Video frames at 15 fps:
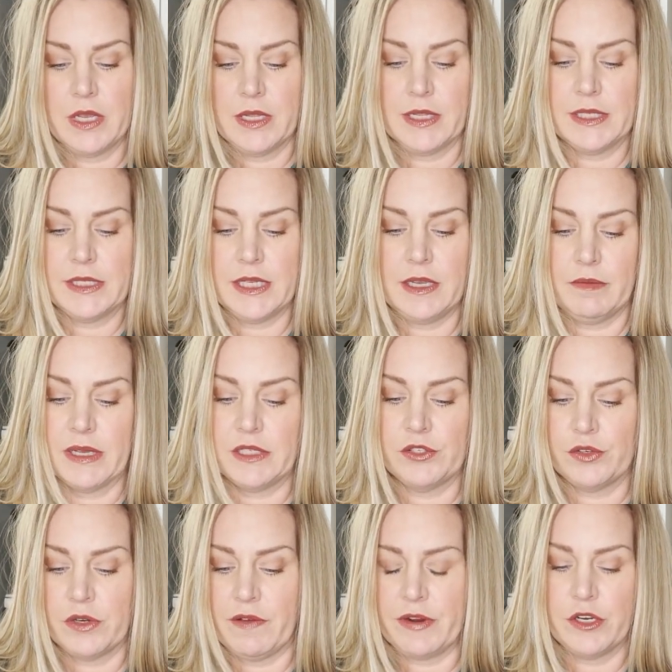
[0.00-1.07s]
Let's see, my scissors
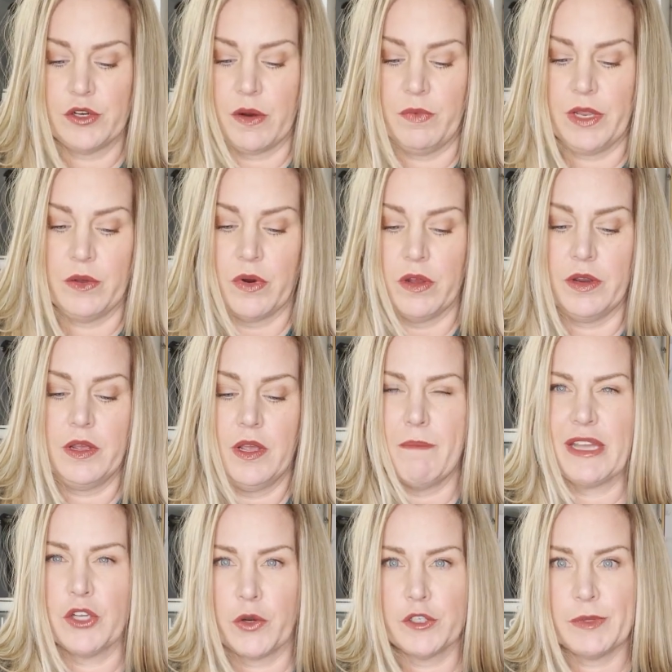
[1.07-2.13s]
are not very sharp. What in the world?
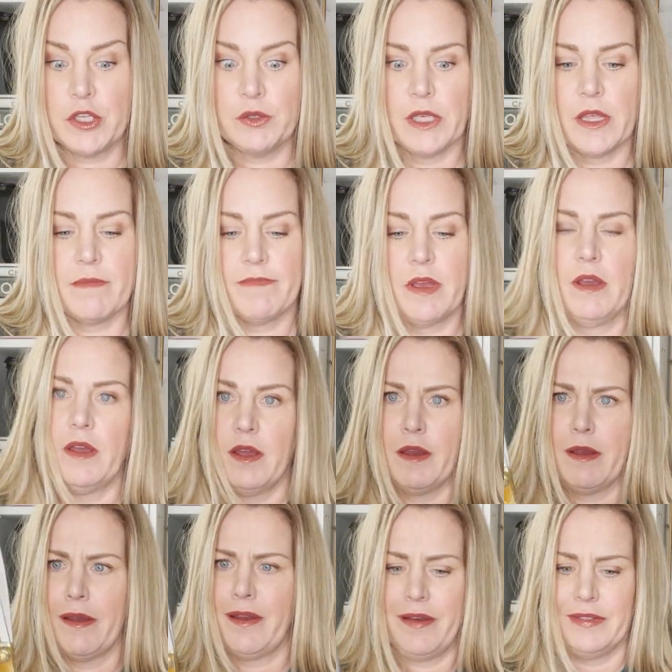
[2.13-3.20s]
My daughter's been using those.
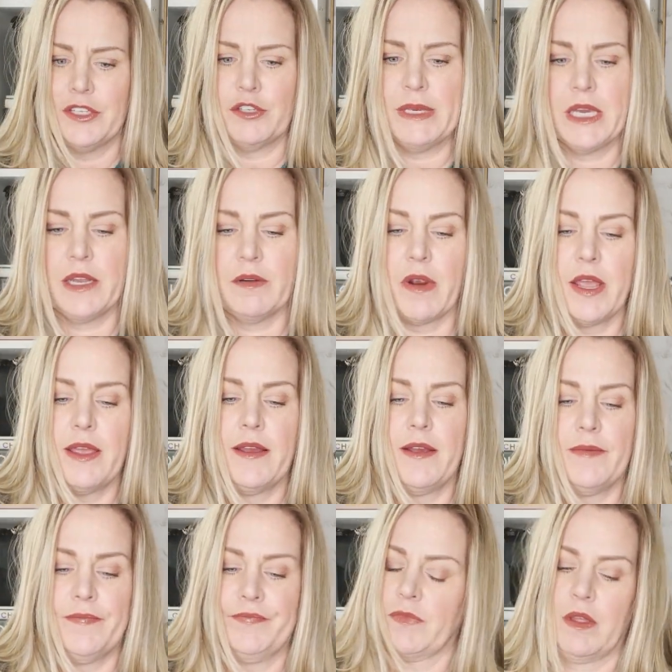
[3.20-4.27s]
These should be cutting, right?
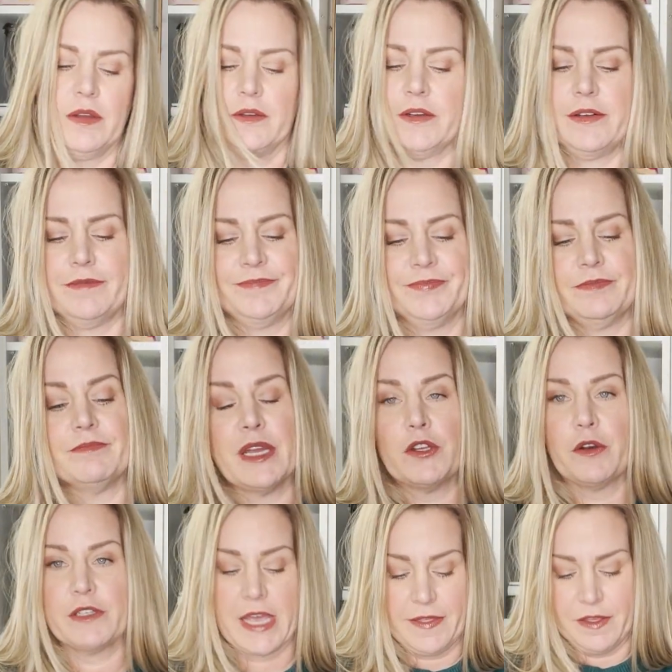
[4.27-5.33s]
My
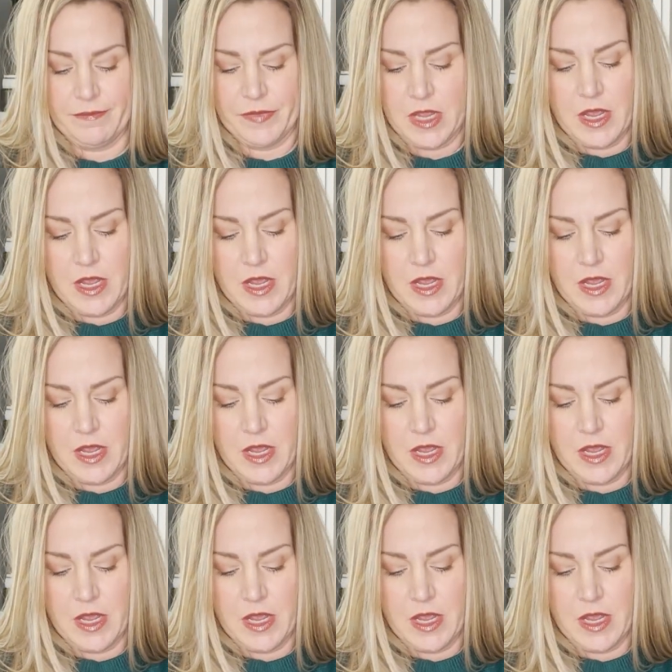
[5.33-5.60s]
daughter's had them.